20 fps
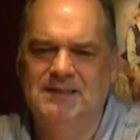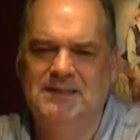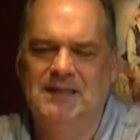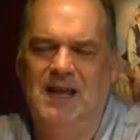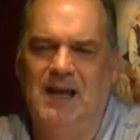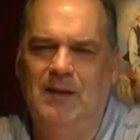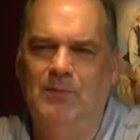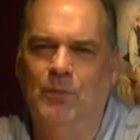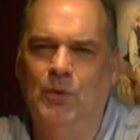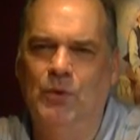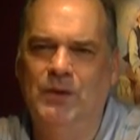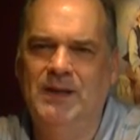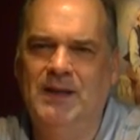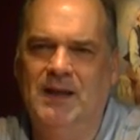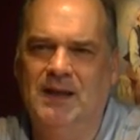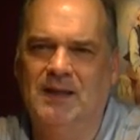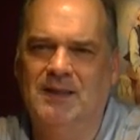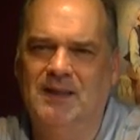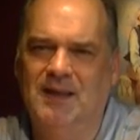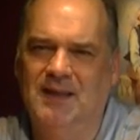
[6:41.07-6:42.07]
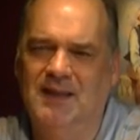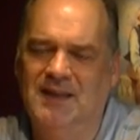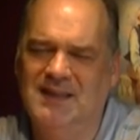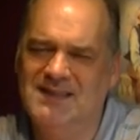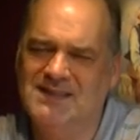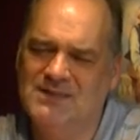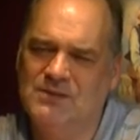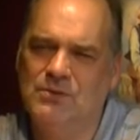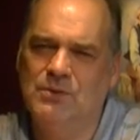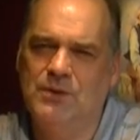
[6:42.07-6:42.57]
That ammoniac thing,
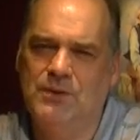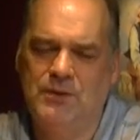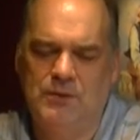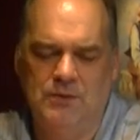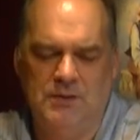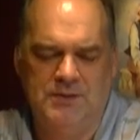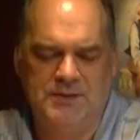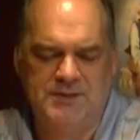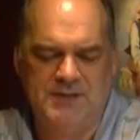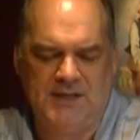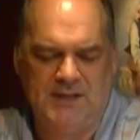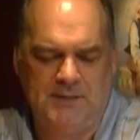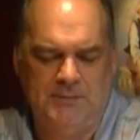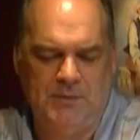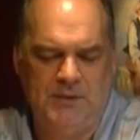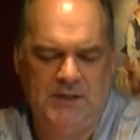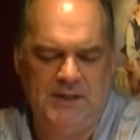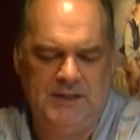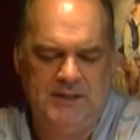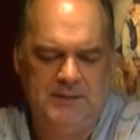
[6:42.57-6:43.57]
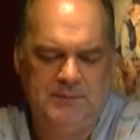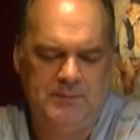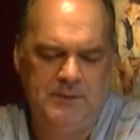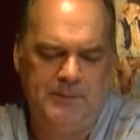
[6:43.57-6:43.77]
that's going through the sick period.